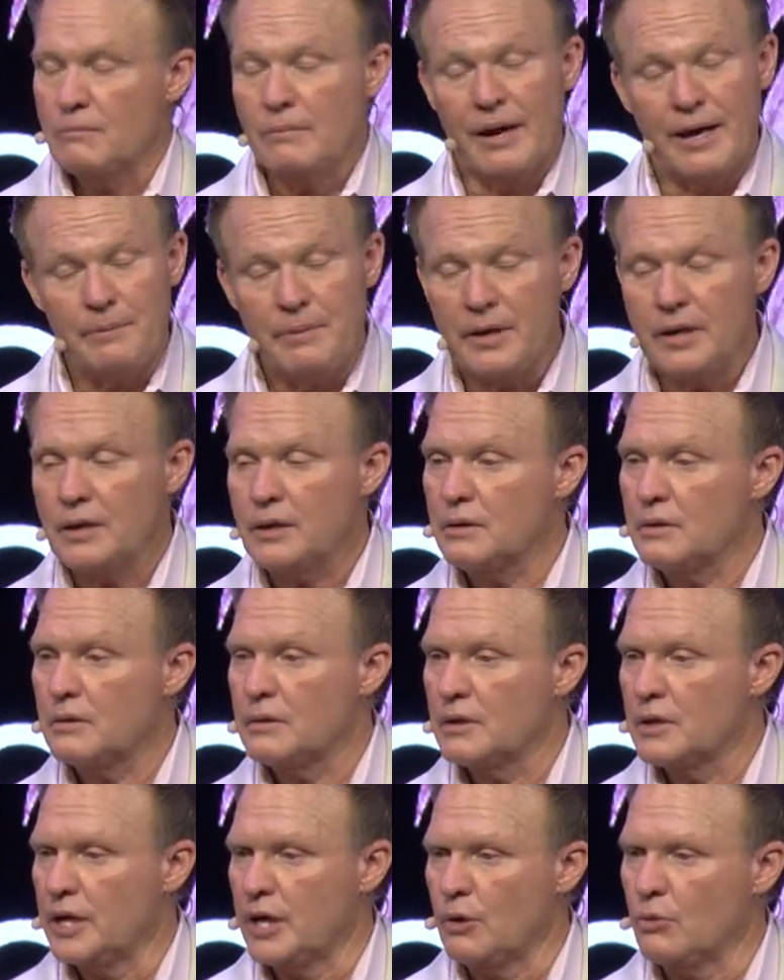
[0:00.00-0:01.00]
maybe
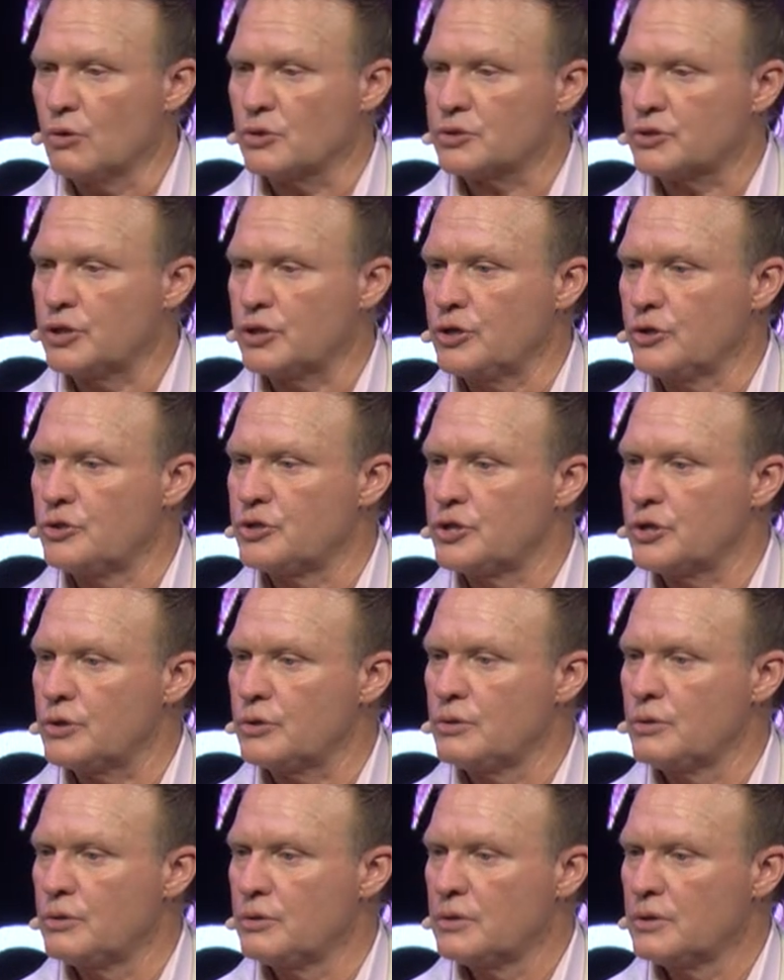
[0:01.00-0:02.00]
he wants to use
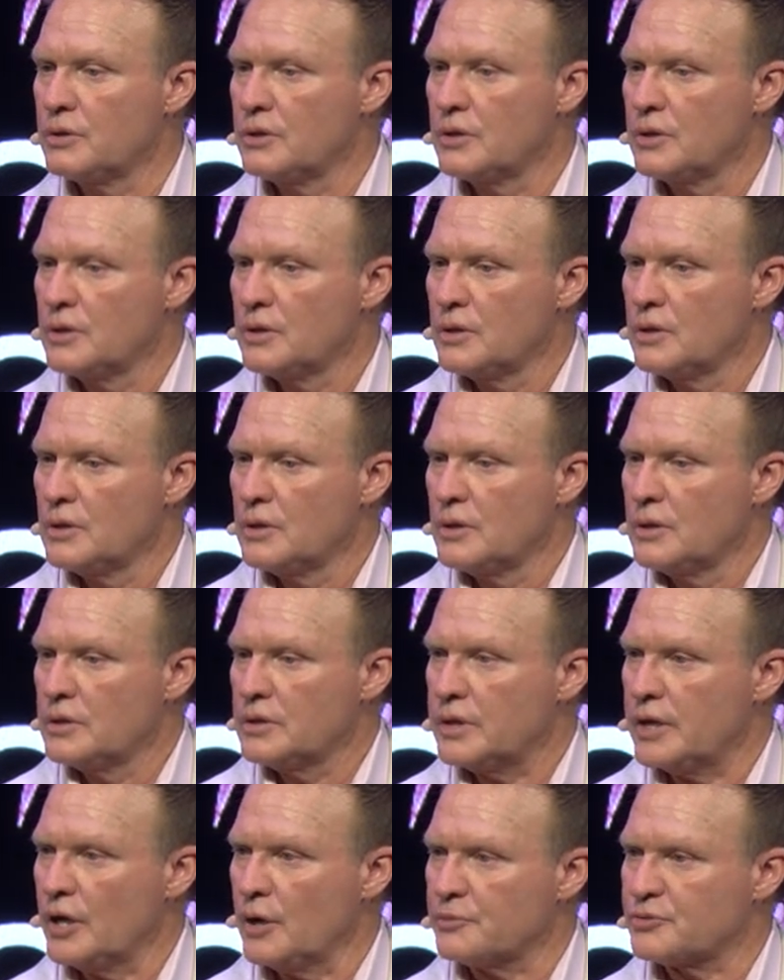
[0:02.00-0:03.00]
you
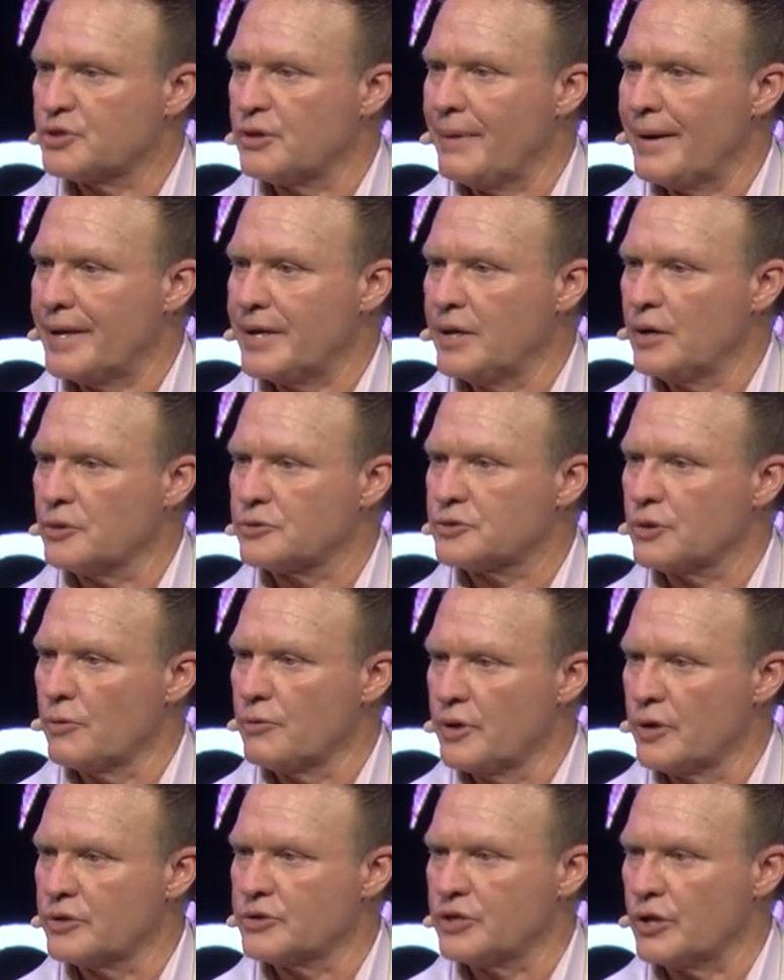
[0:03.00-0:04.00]
to help somebody else
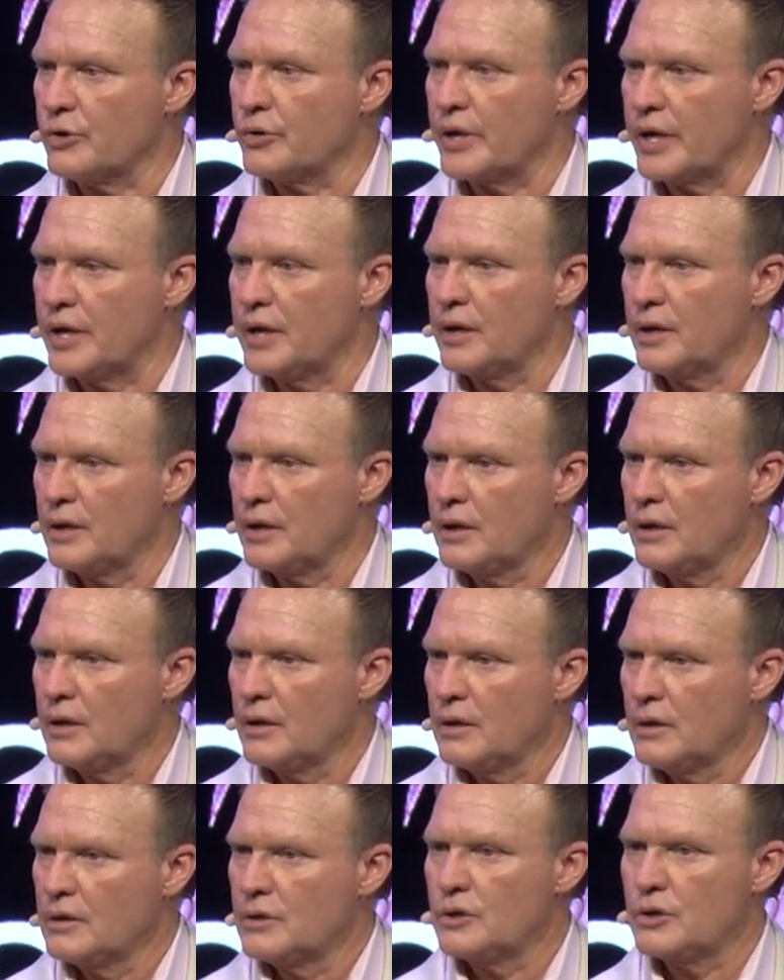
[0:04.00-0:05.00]
on their journey
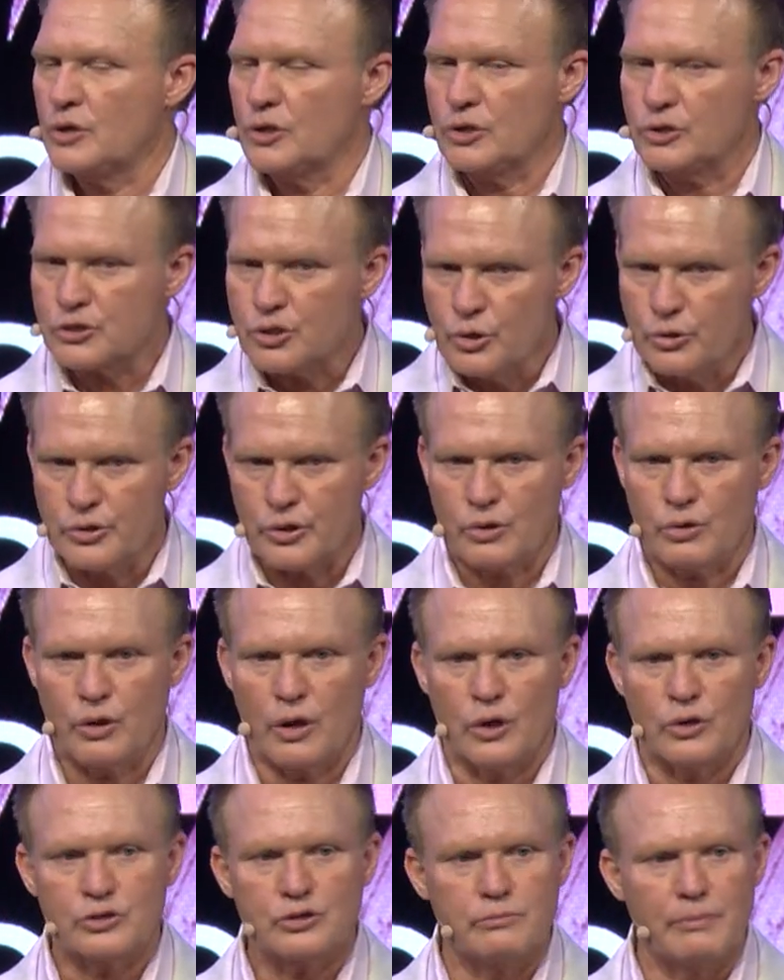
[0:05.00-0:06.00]
to the
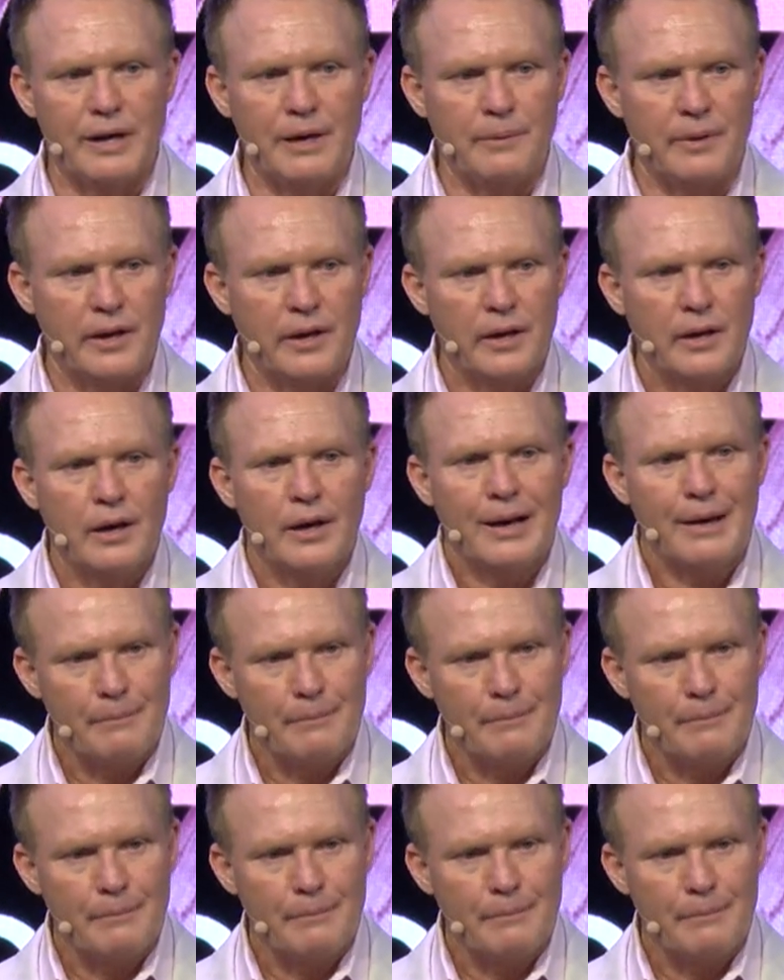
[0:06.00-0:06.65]
cross, maybe